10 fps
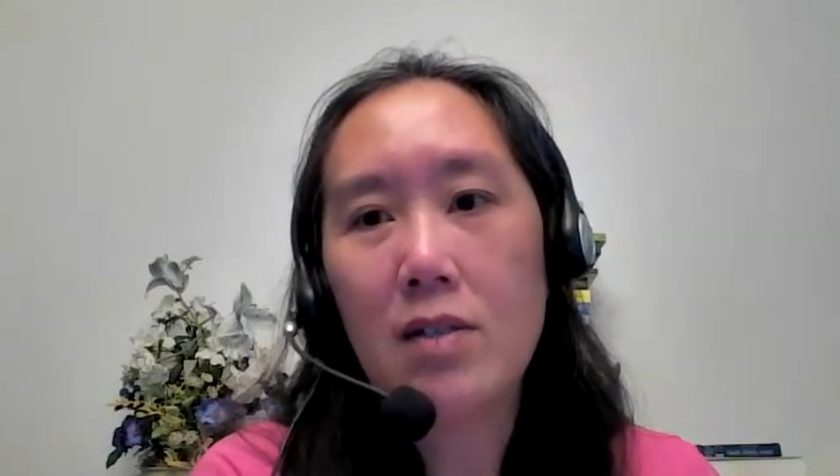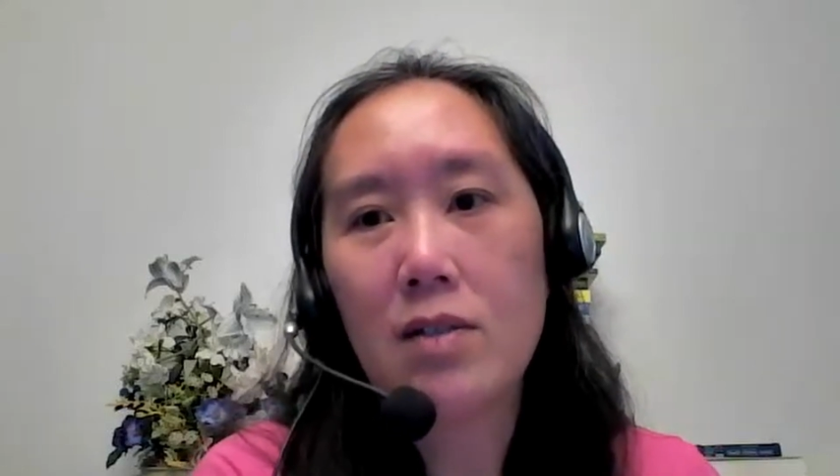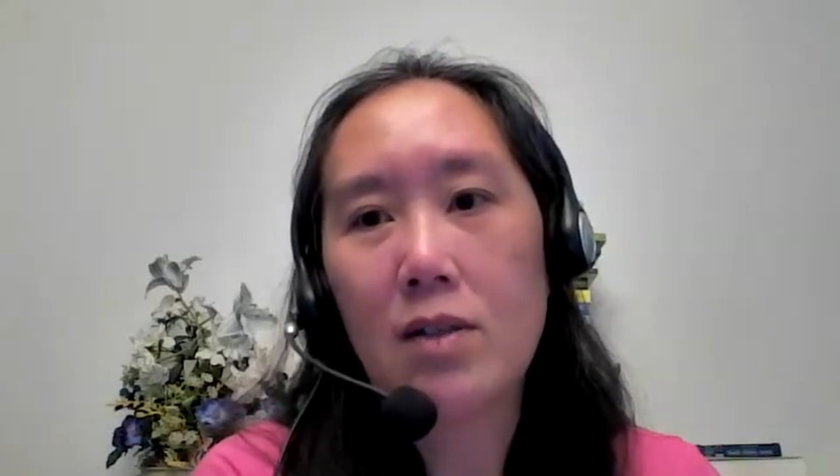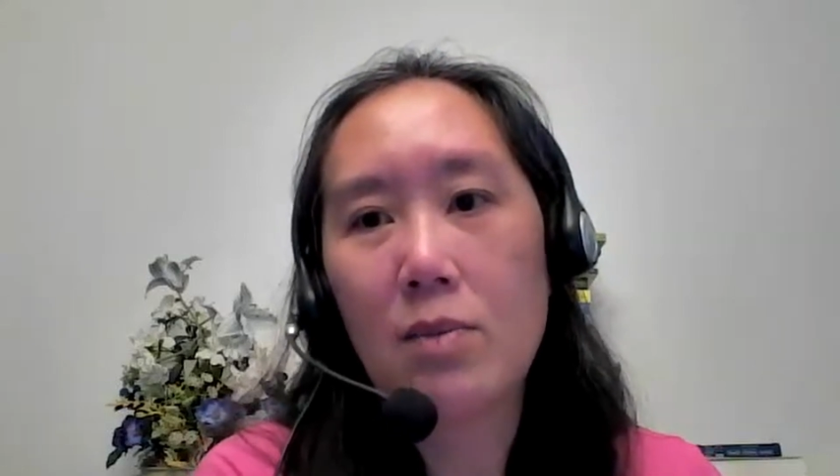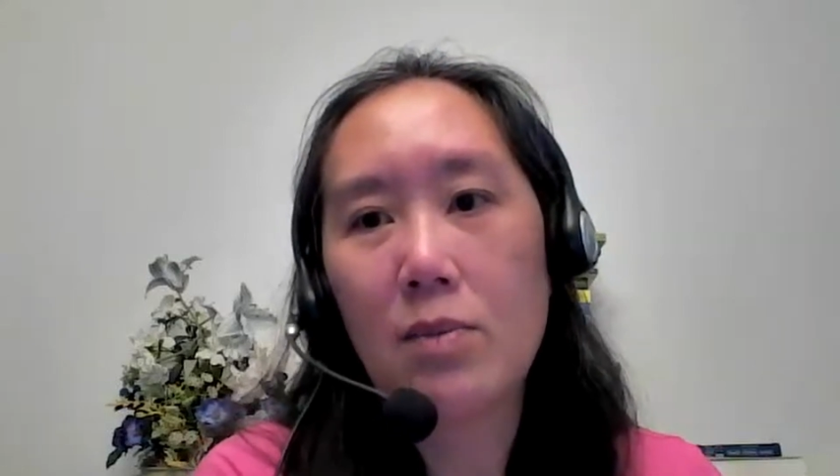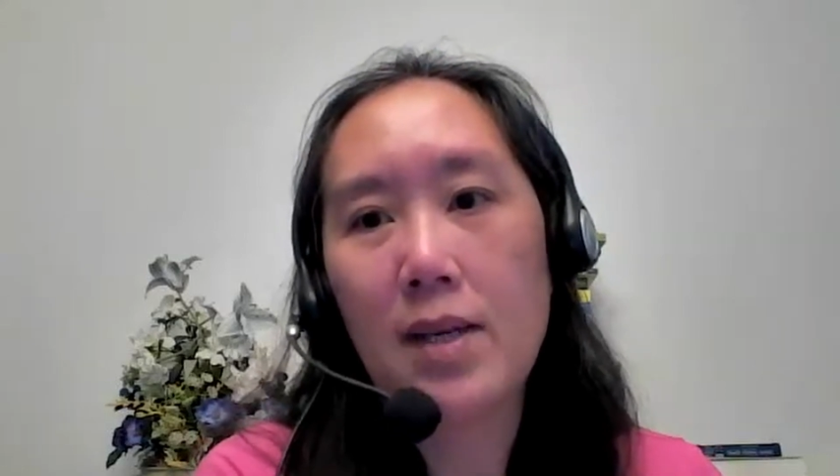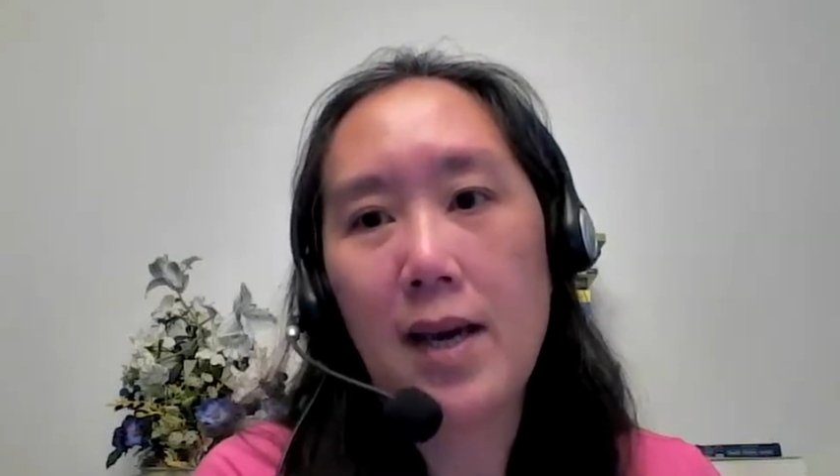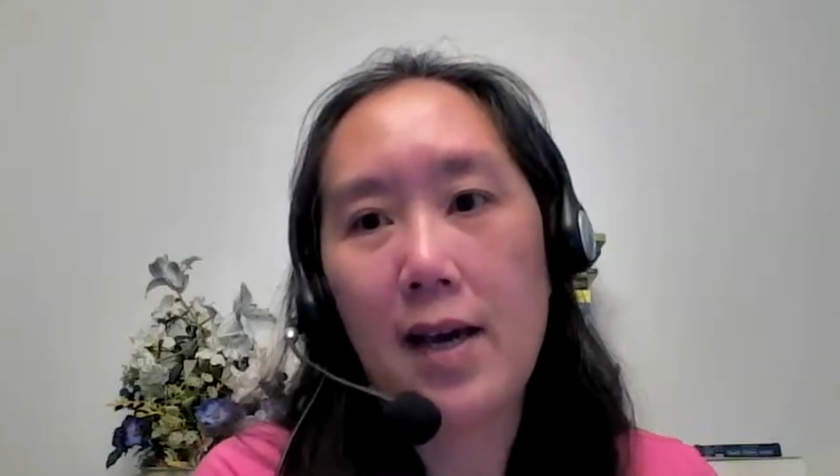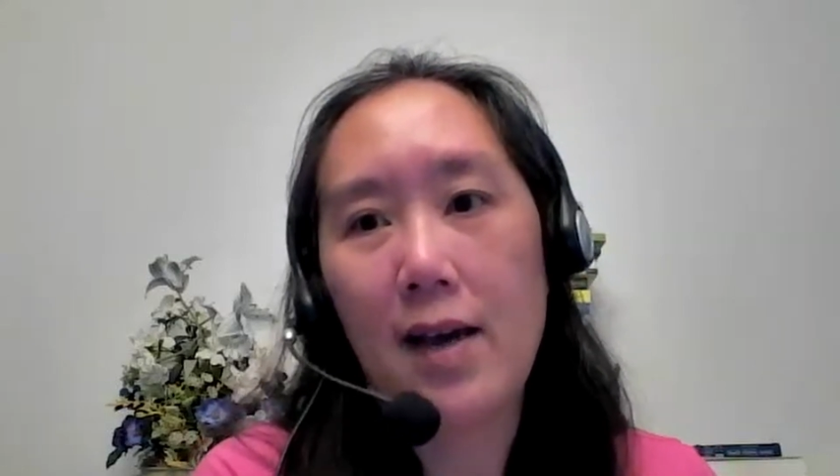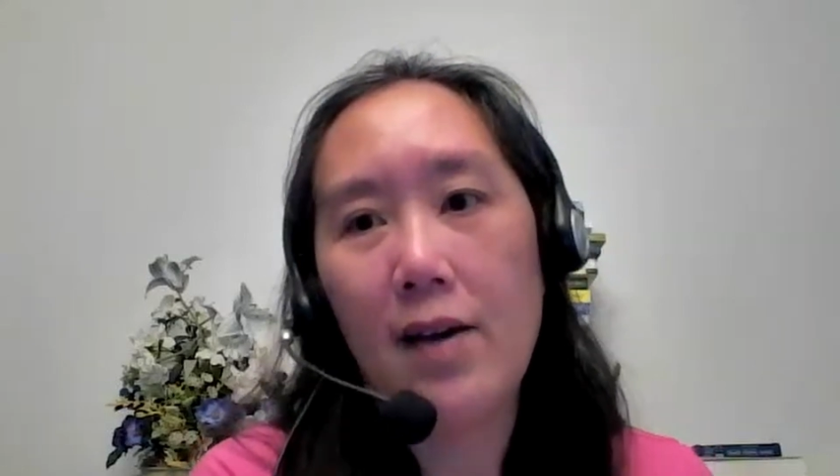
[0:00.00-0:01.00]
So we
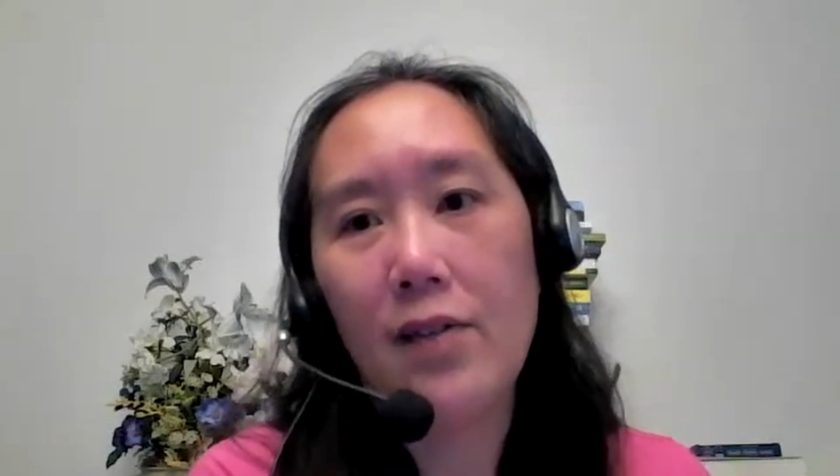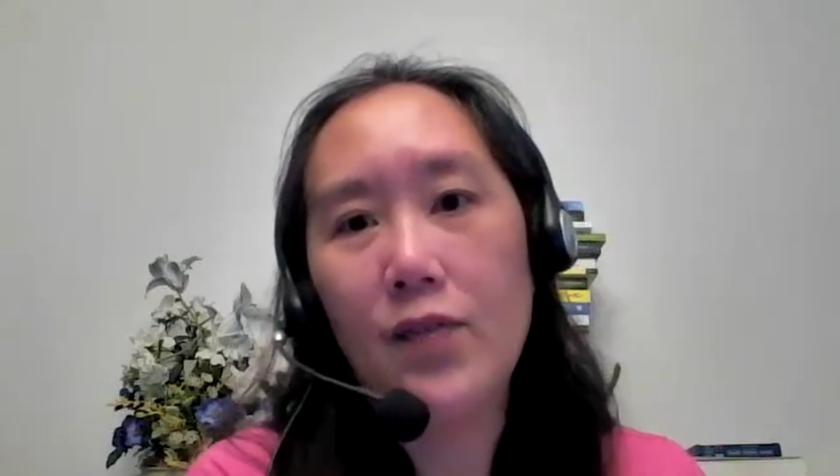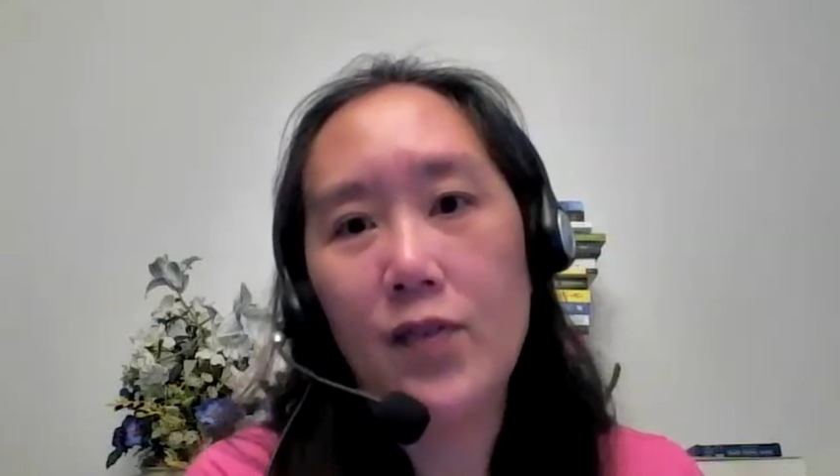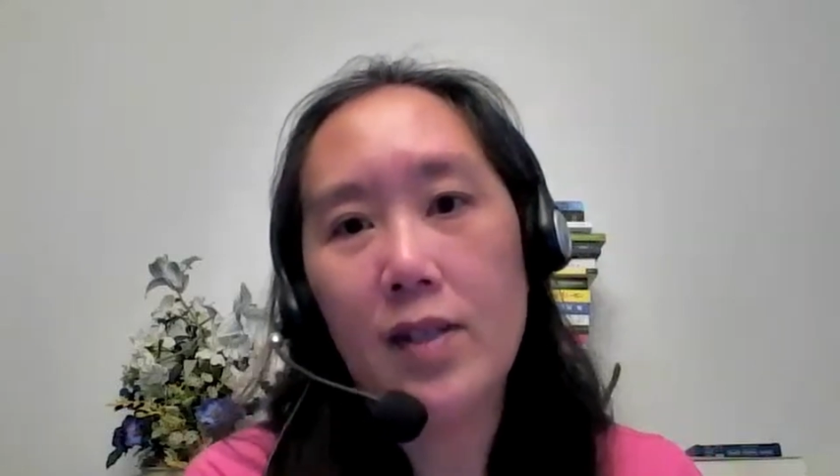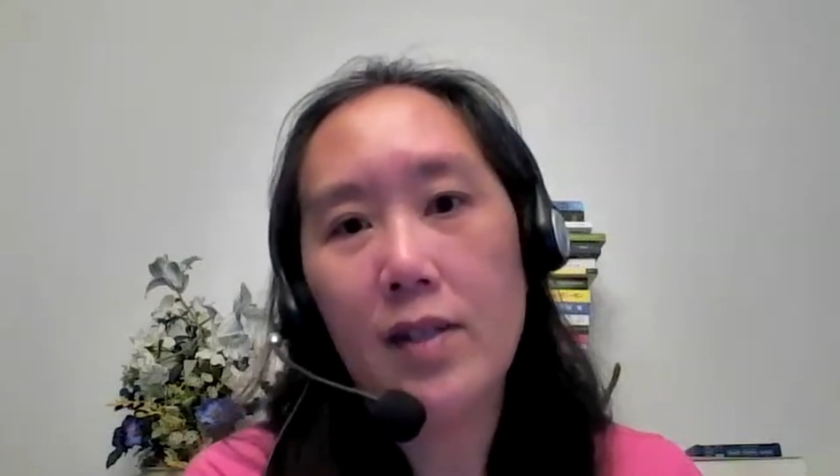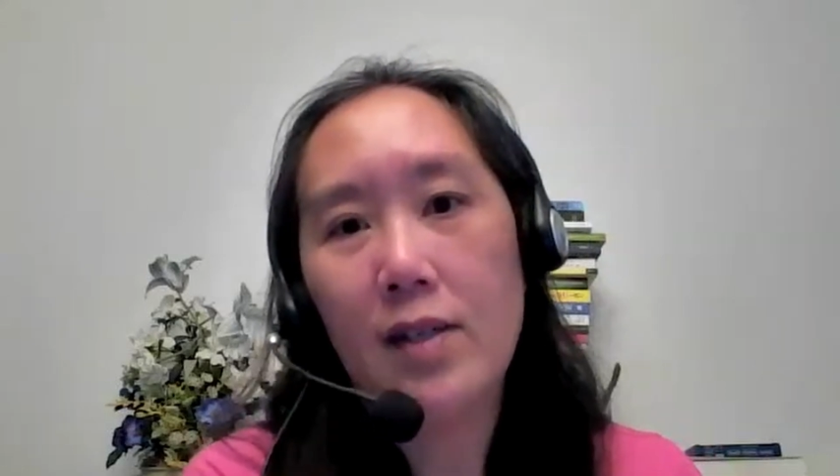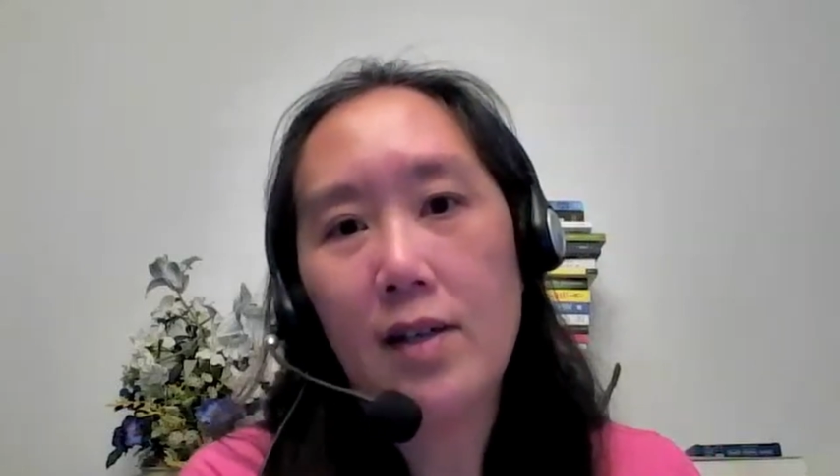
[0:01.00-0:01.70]
have